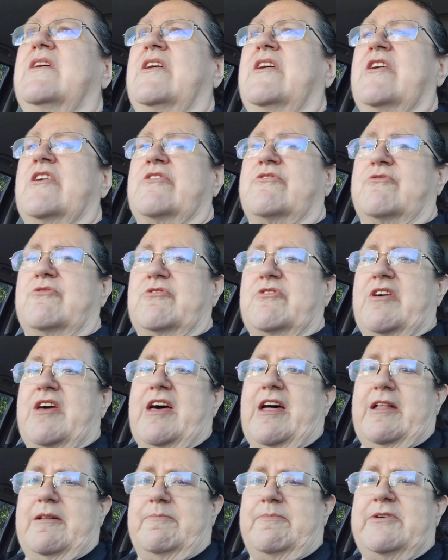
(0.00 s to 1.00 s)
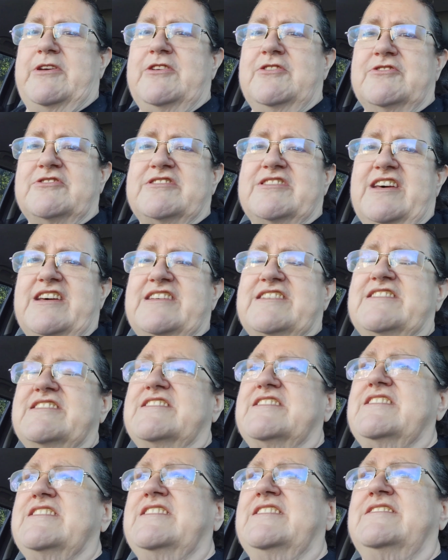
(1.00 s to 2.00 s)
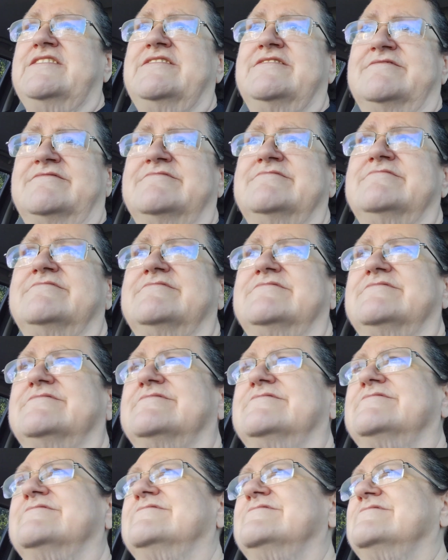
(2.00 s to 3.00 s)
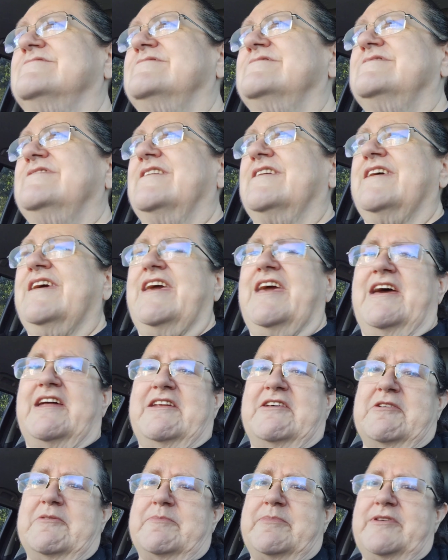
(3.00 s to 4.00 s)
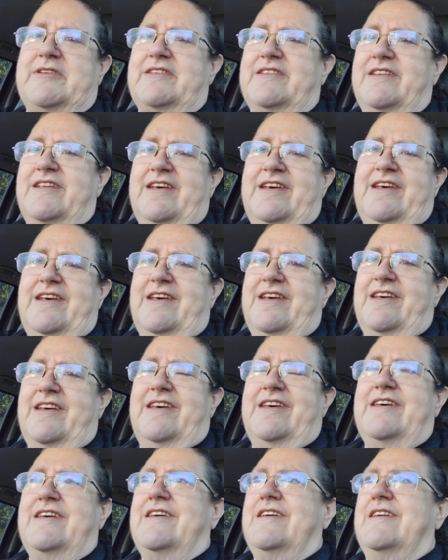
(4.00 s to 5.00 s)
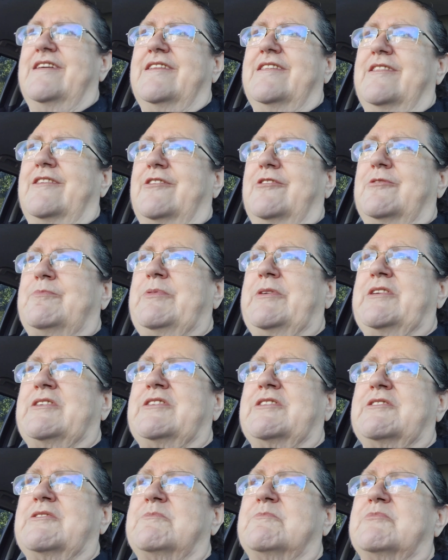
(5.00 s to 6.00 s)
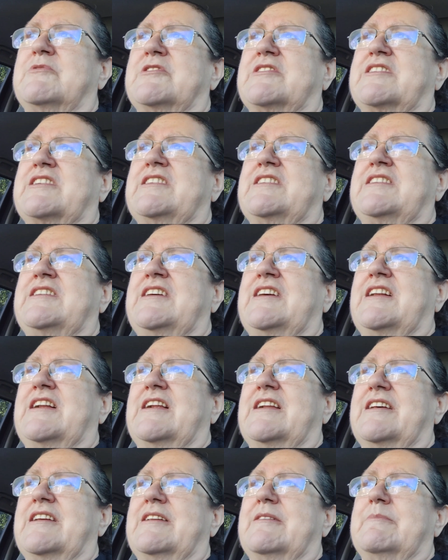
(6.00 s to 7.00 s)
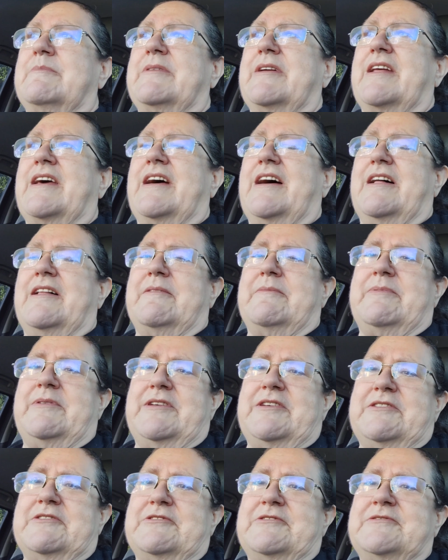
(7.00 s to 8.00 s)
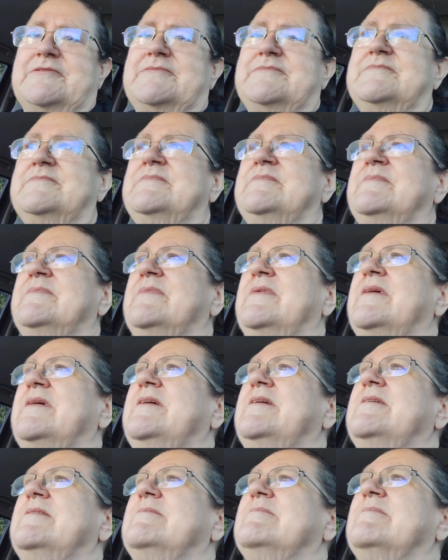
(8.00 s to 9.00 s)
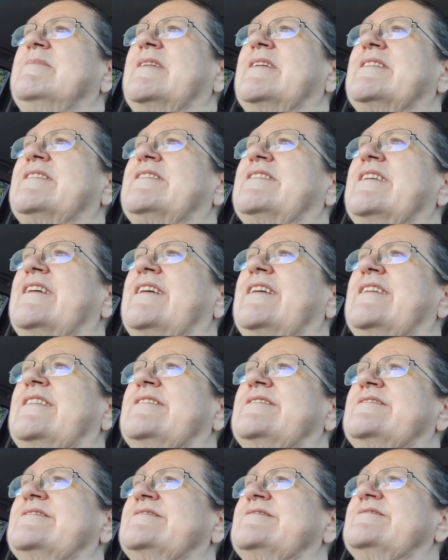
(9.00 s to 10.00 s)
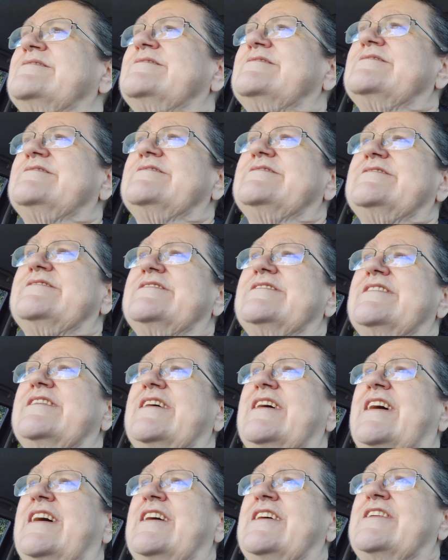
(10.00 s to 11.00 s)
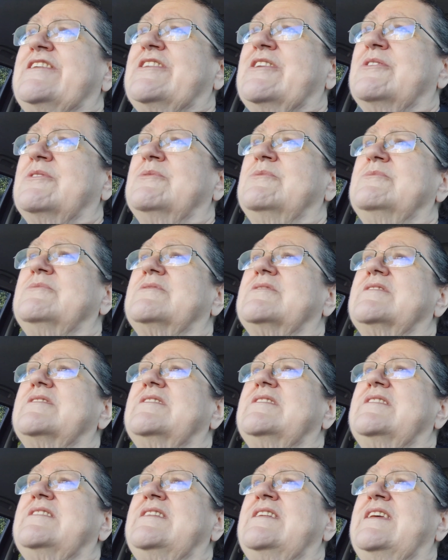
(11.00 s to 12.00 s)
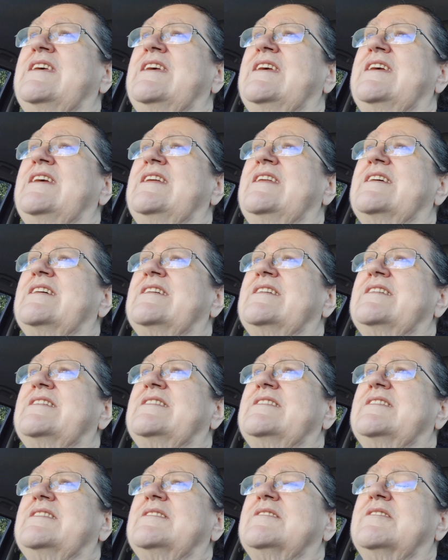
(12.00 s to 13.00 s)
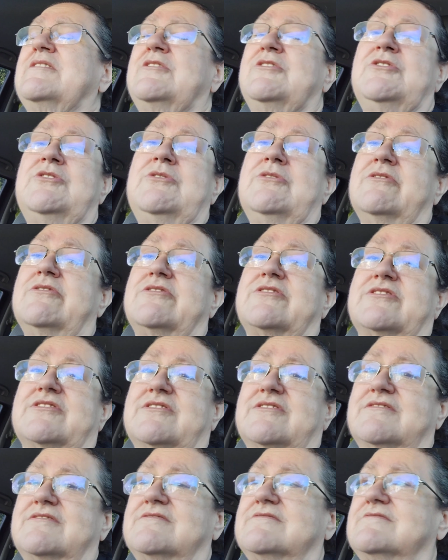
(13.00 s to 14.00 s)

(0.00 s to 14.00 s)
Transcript: I'll throw the jalapeno slices in. Can't help it. Those pieces of brisket need a little bit of jalapeno. But I don't need the noodles.